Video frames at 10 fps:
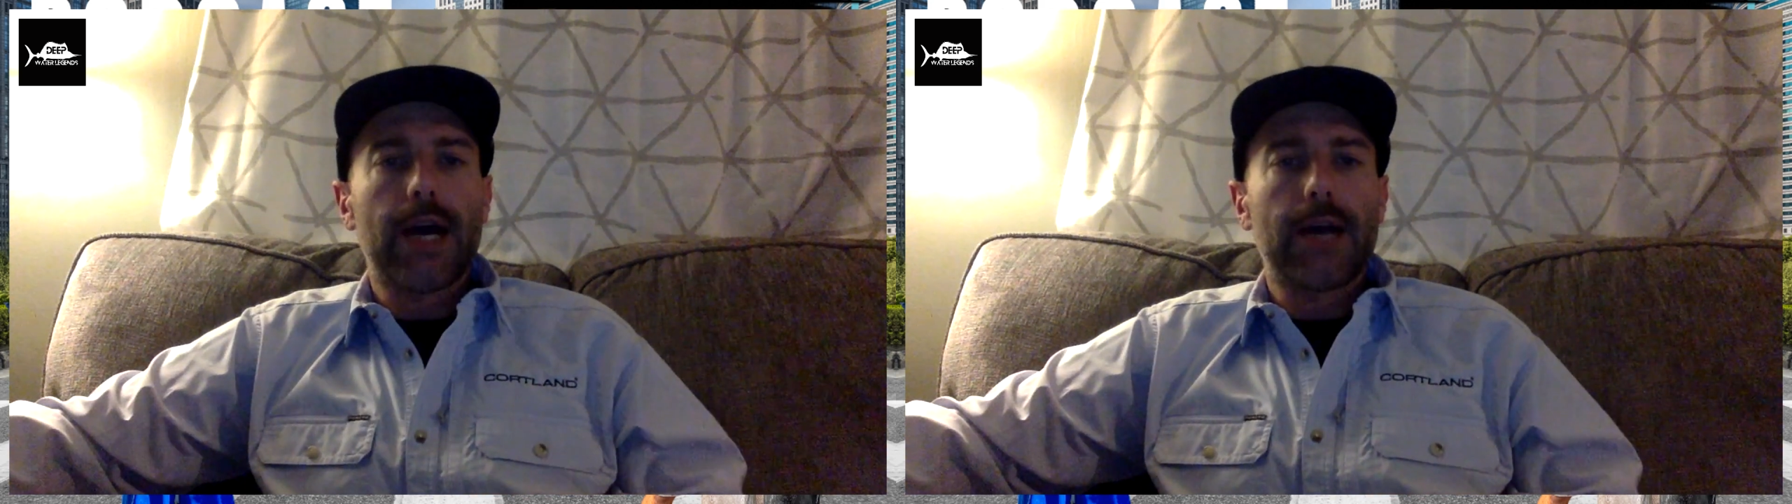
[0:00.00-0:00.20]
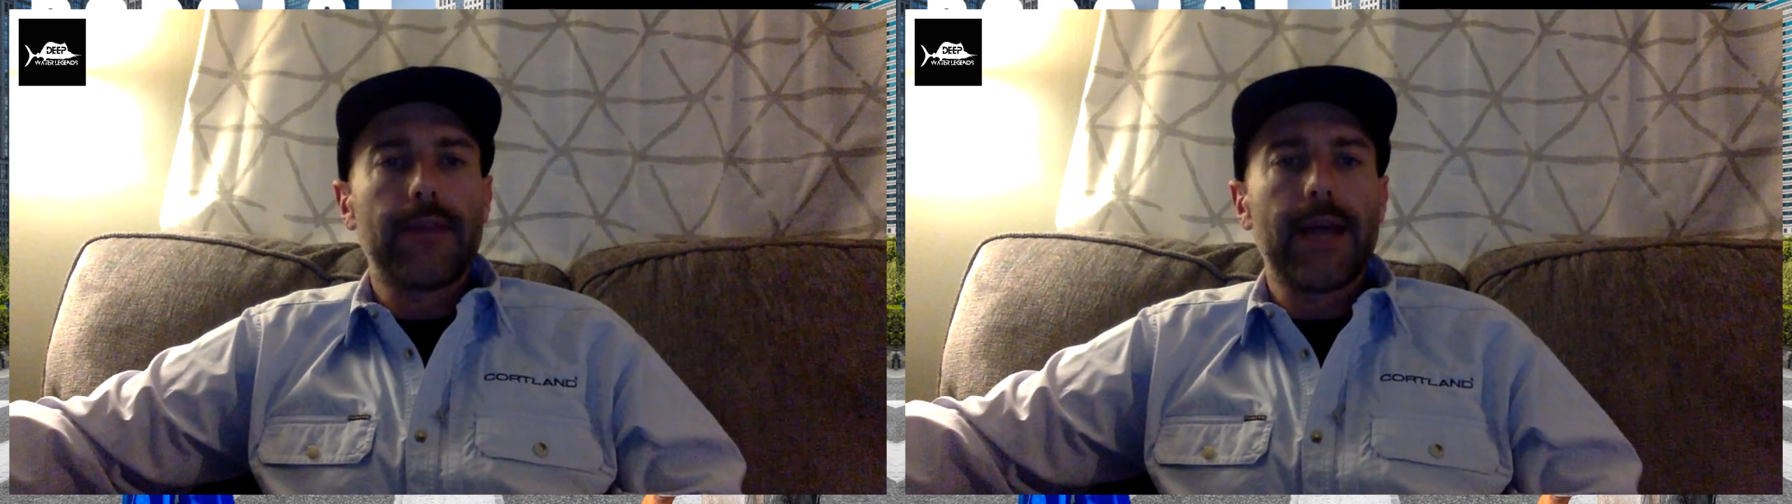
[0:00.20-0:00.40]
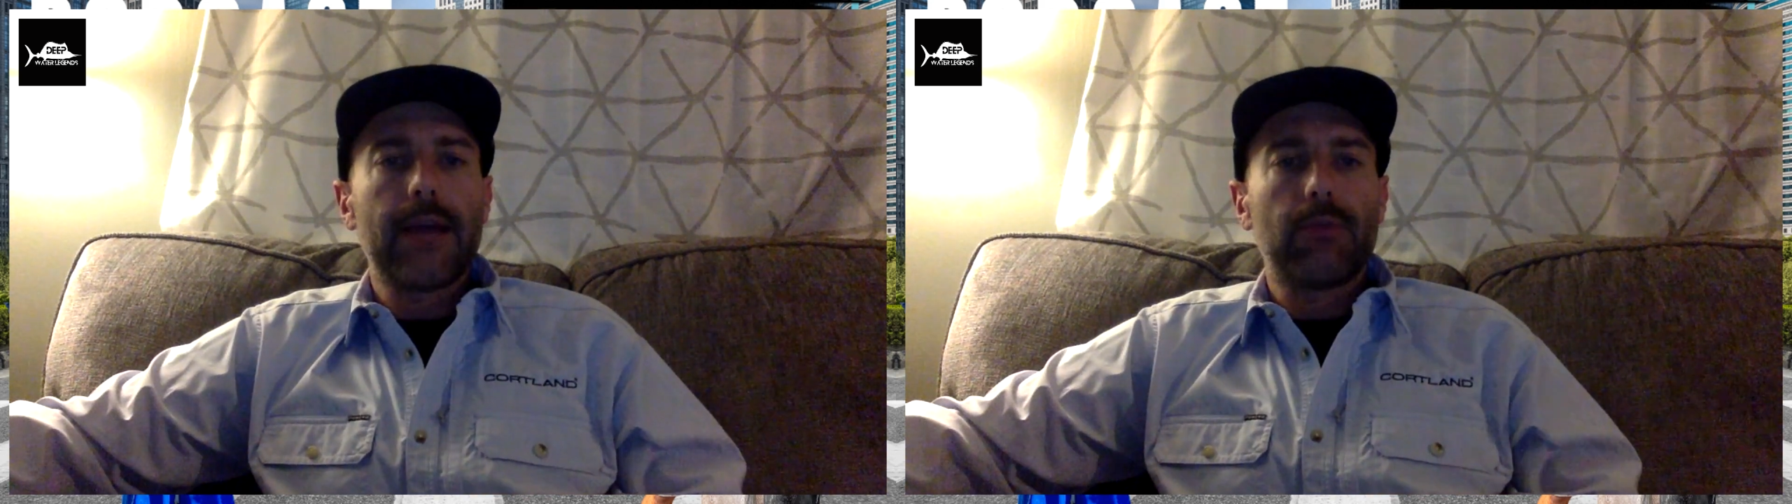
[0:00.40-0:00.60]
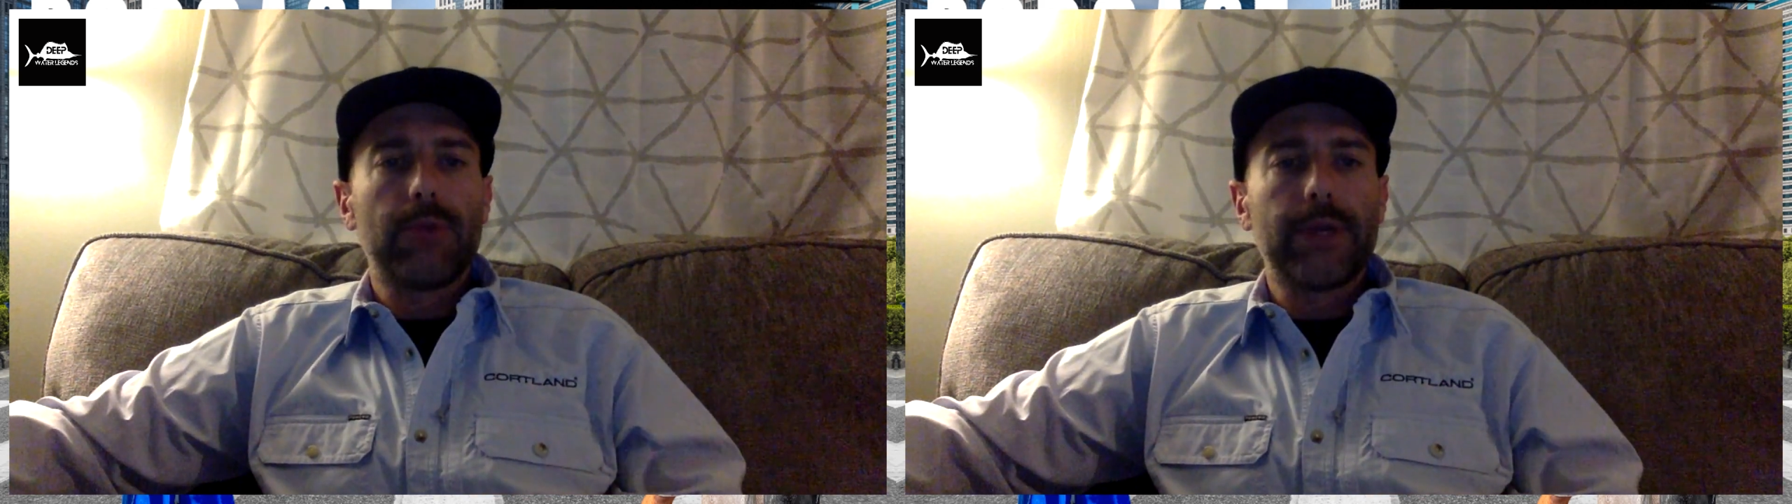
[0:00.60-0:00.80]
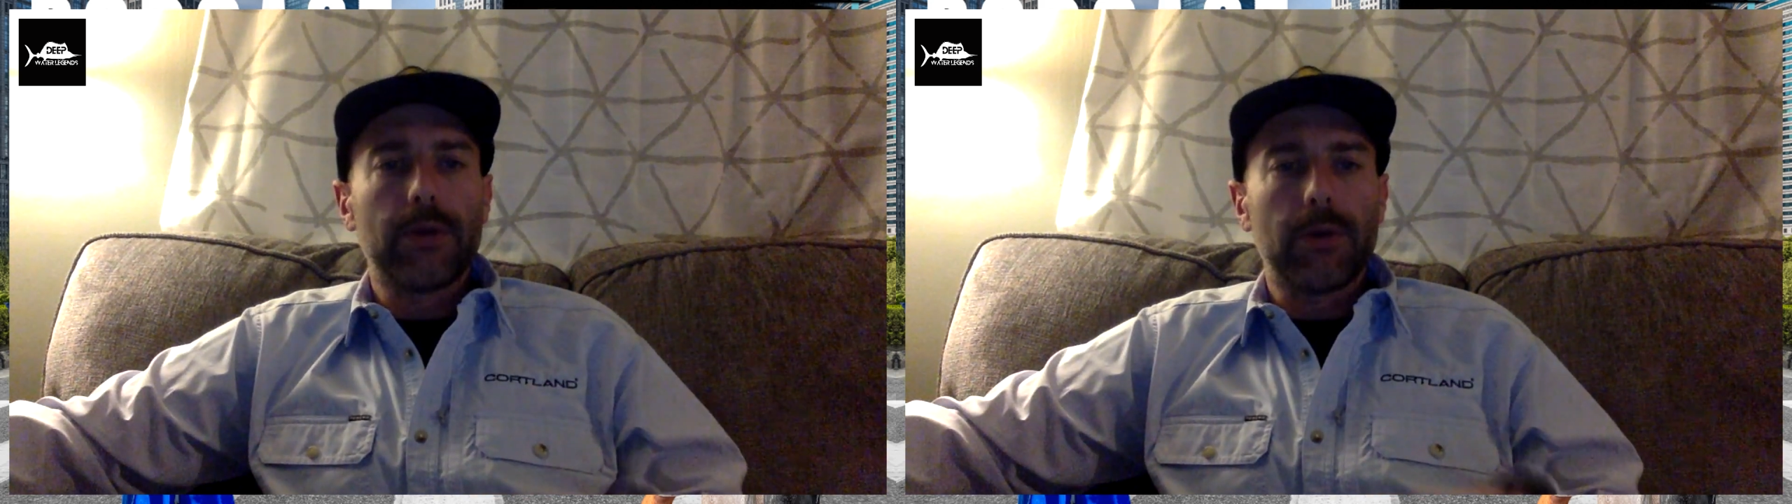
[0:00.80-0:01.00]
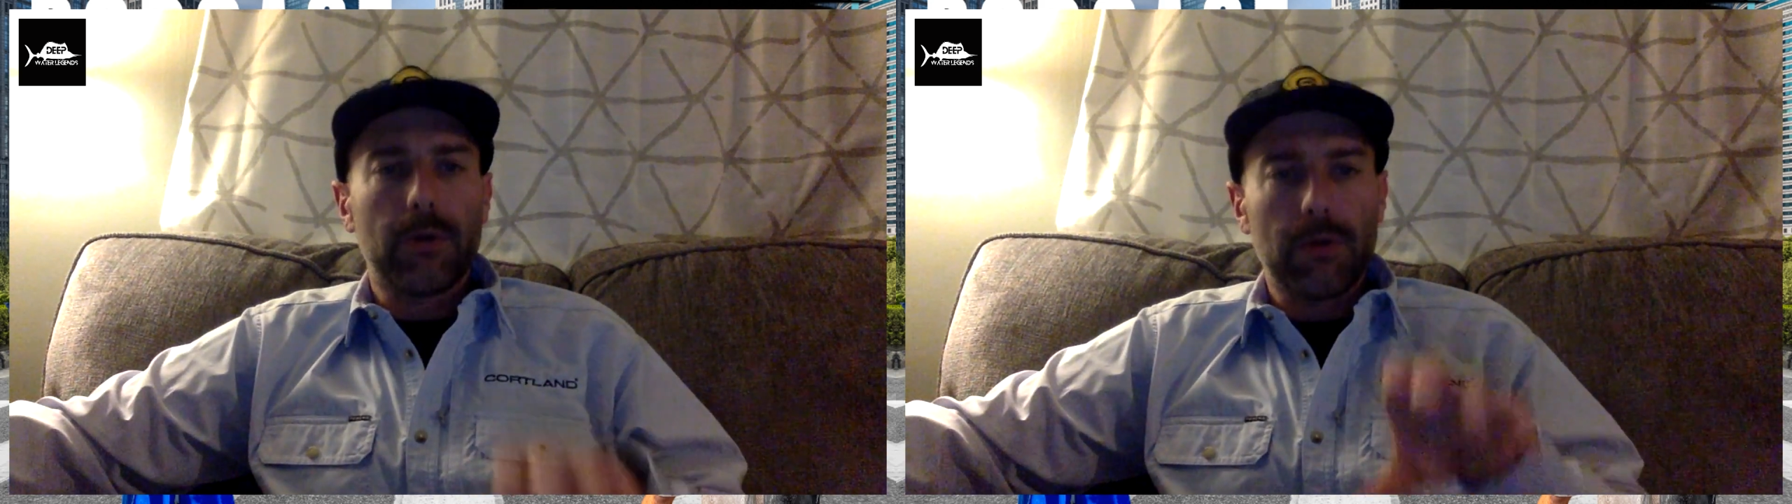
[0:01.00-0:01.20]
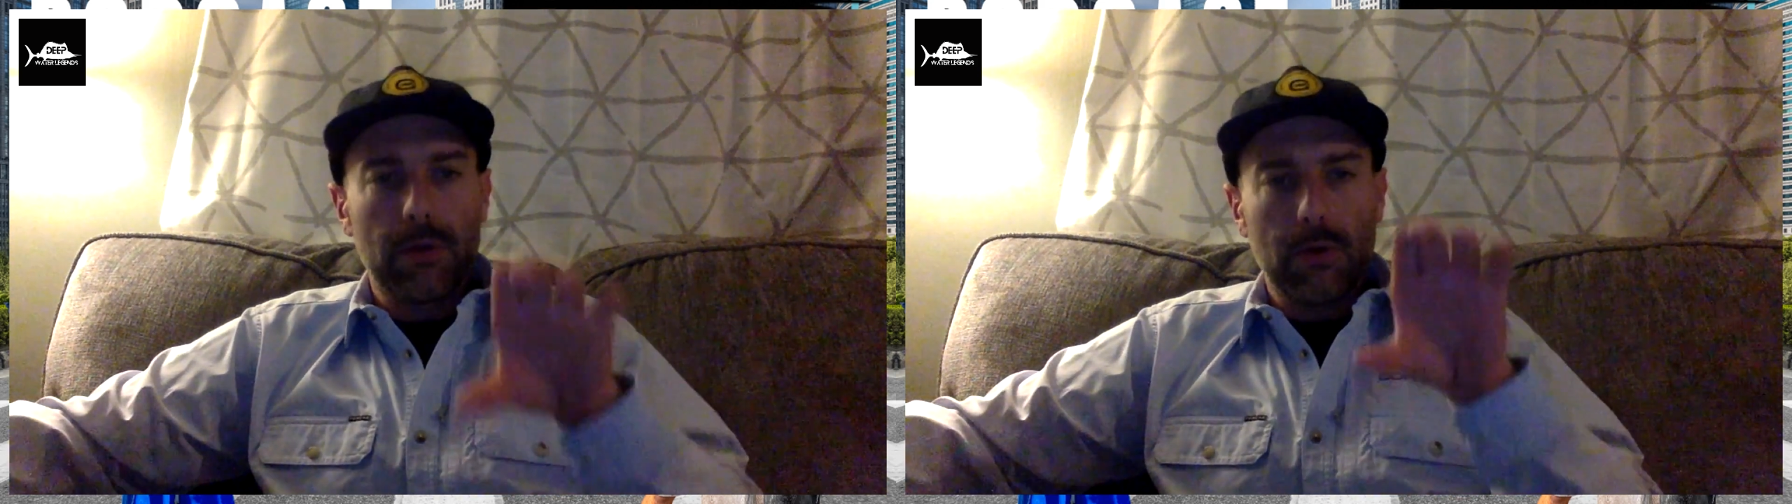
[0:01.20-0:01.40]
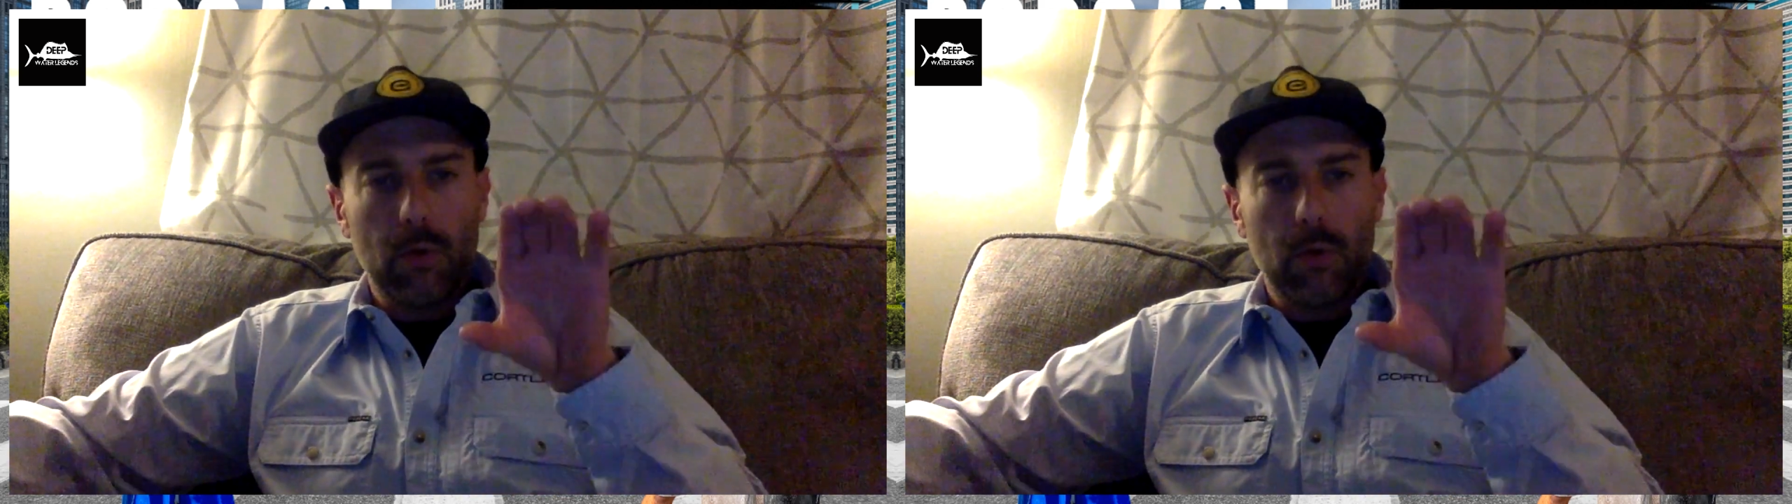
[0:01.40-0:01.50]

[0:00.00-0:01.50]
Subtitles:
on that reel